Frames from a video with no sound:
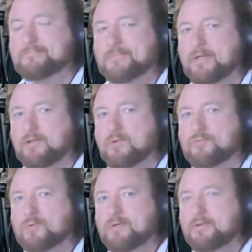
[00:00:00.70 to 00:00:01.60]
Hello
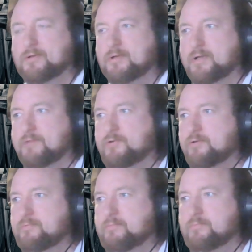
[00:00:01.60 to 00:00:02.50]
everyone, going to cover
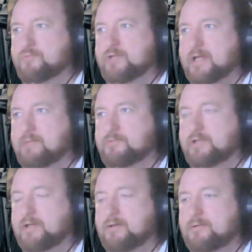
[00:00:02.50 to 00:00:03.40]
3 games
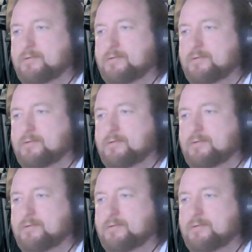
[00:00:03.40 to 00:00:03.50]
today